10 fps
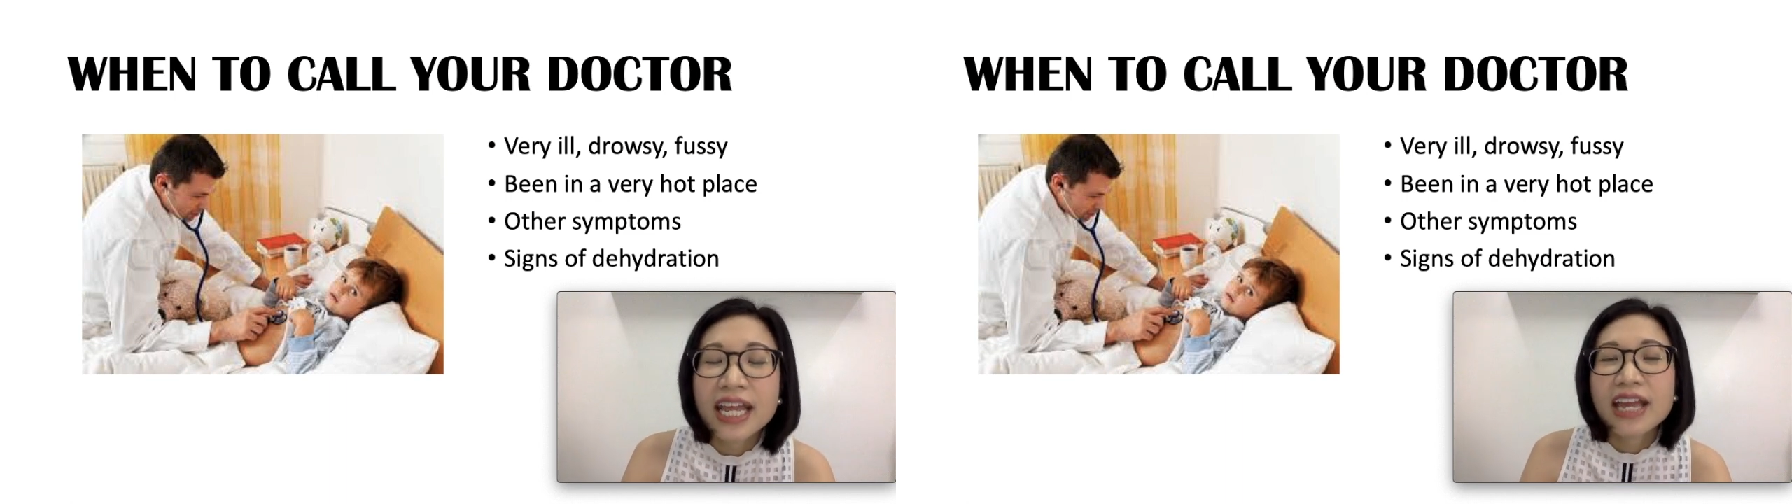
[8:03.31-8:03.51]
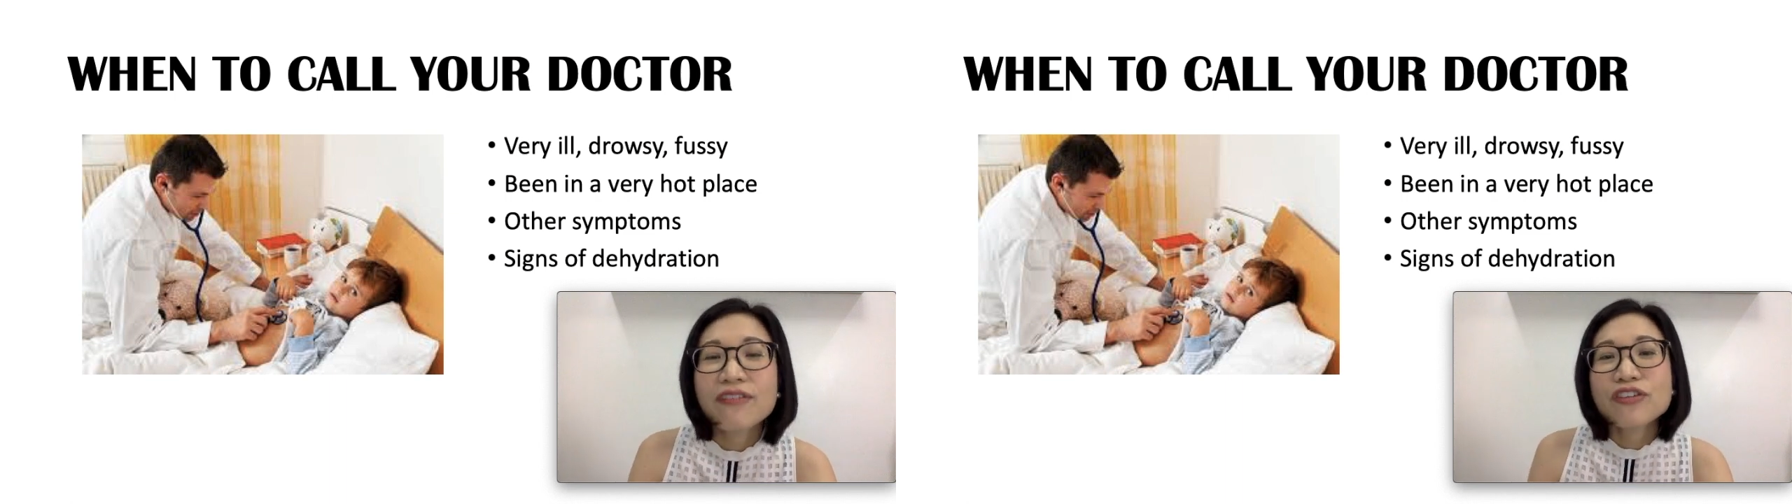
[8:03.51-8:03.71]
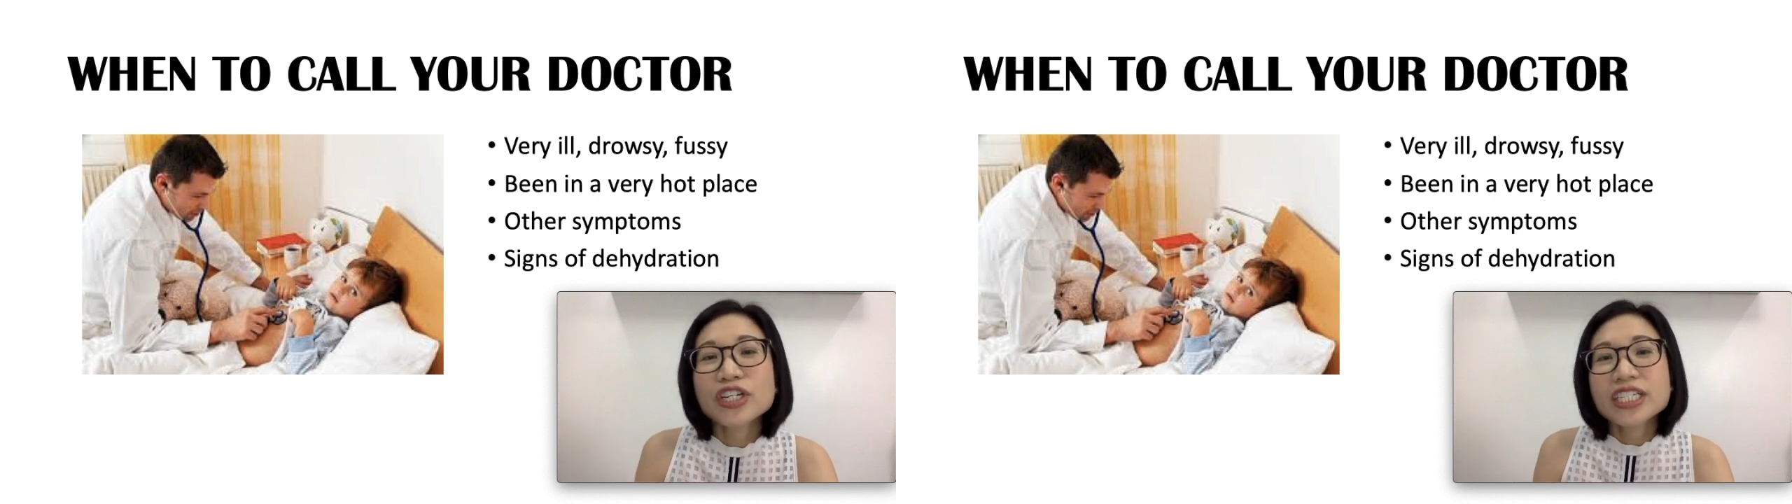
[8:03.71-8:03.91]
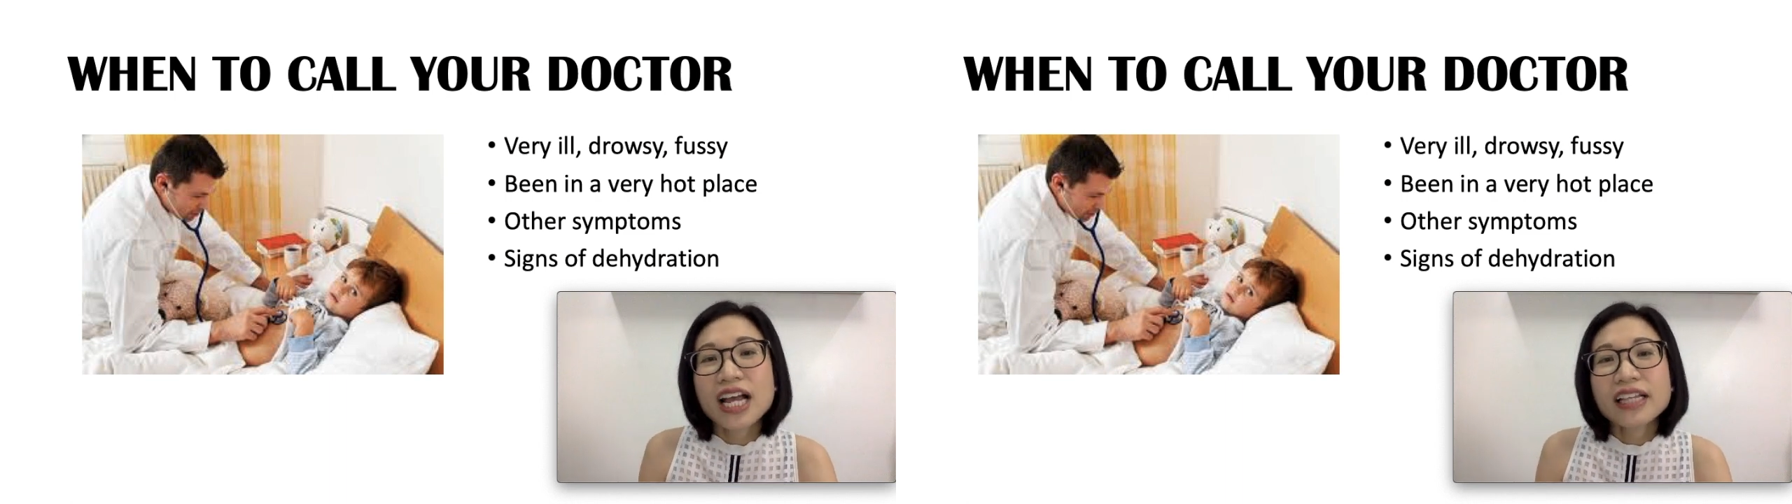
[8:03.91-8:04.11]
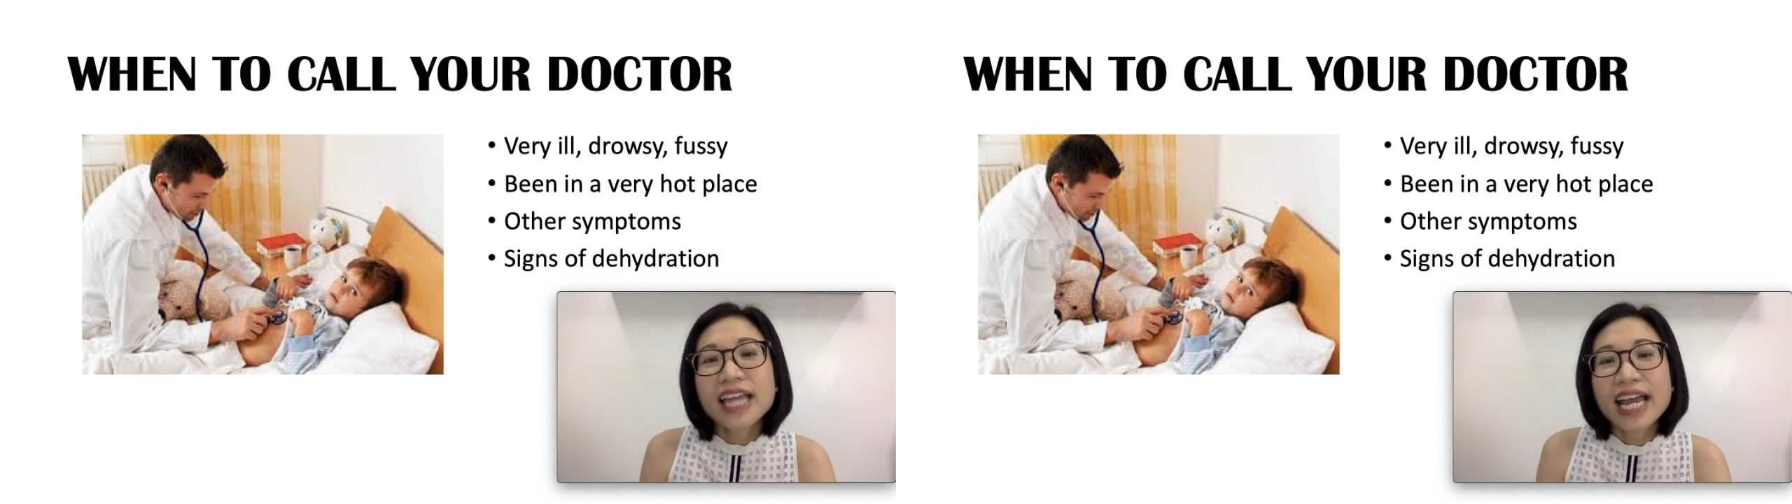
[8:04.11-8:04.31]
If your
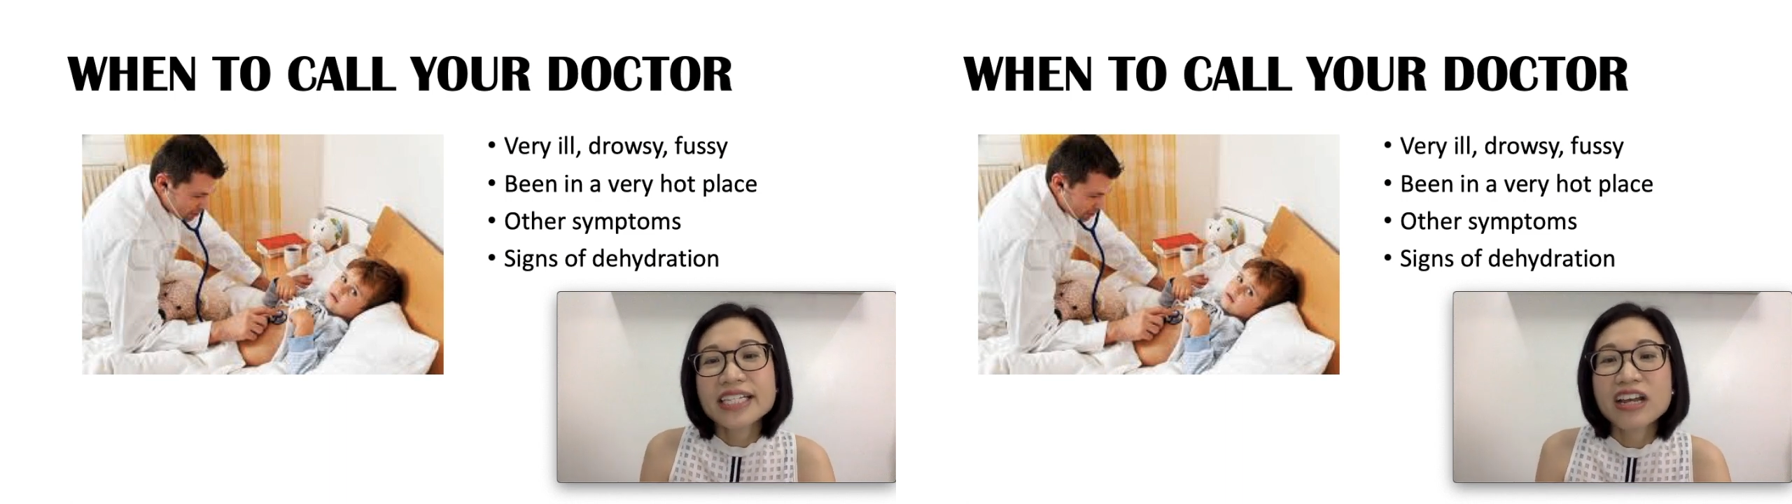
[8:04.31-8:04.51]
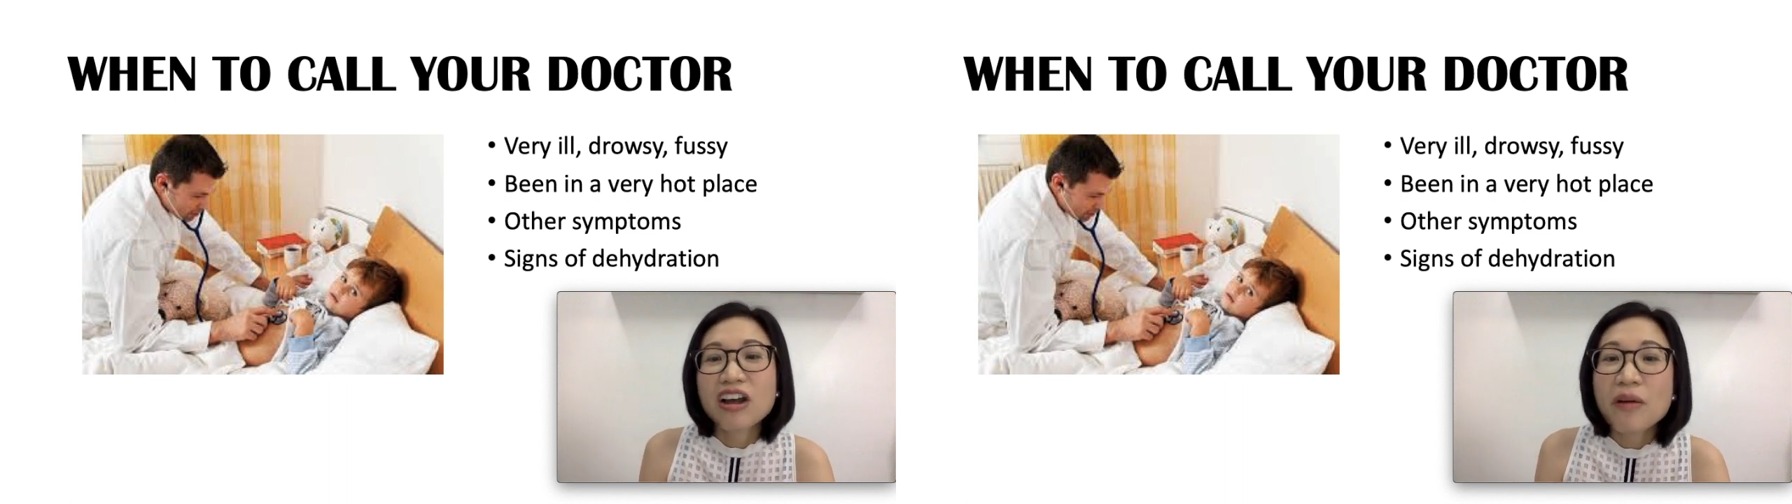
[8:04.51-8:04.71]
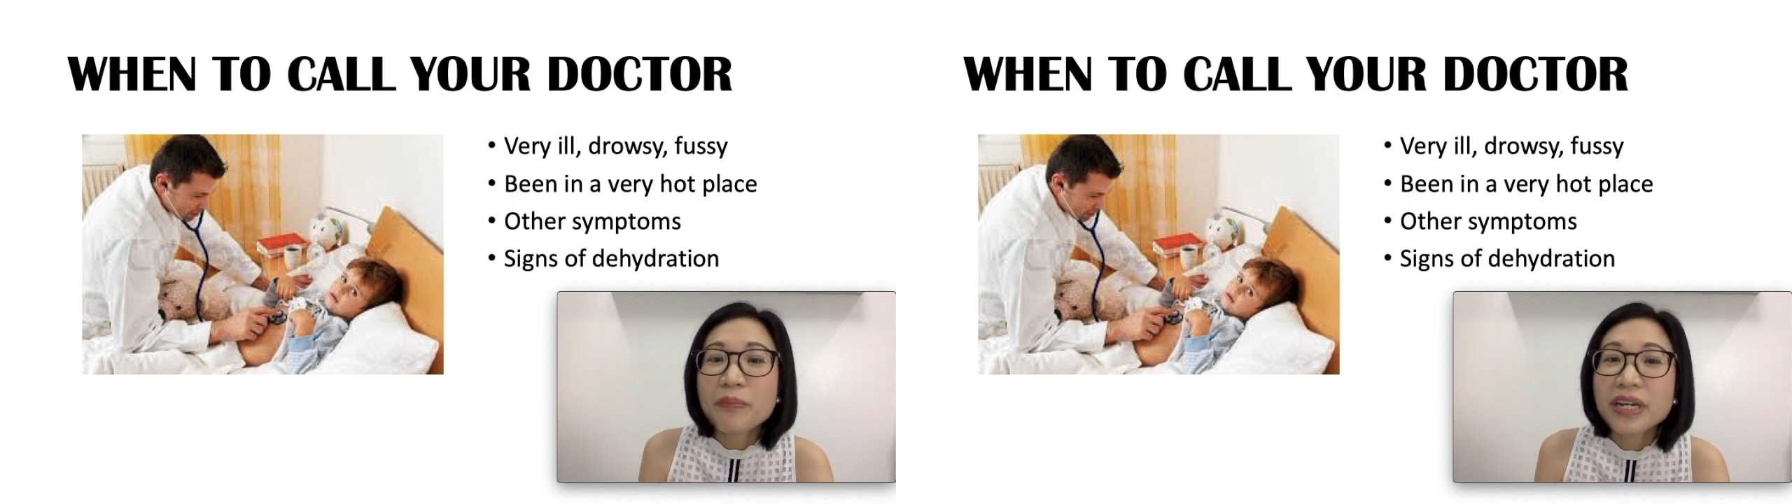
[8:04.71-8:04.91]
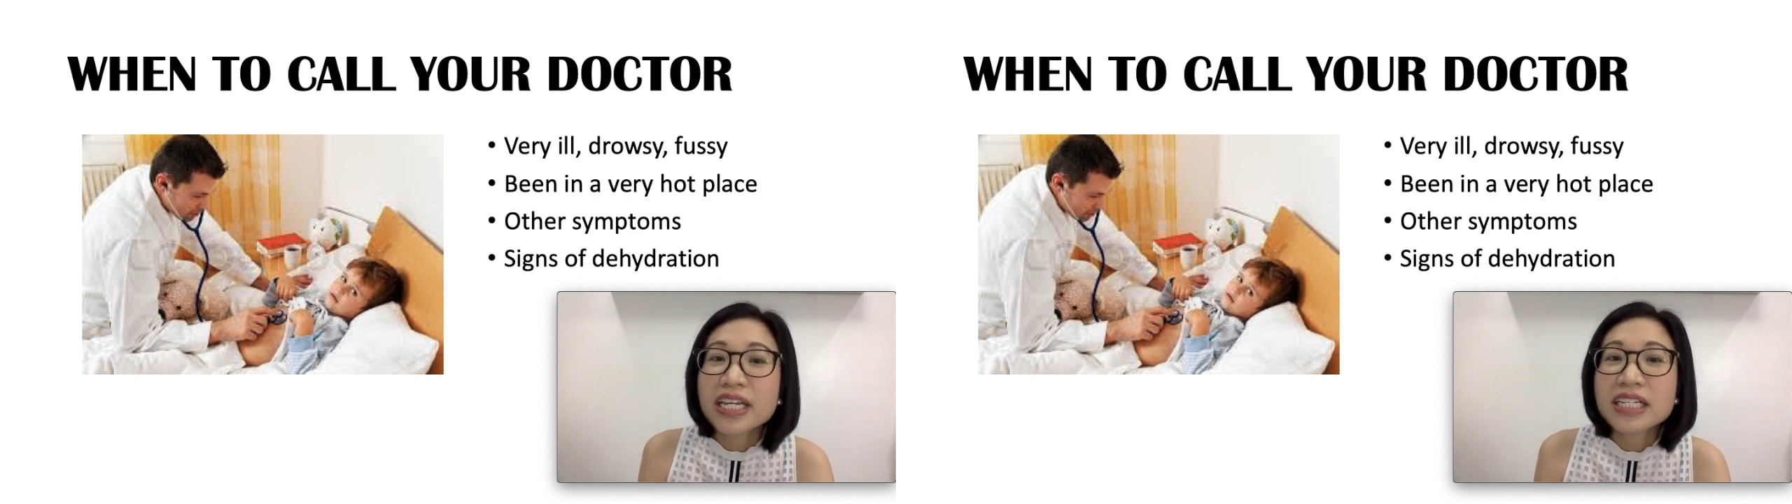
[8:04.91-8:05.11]
child has accompanying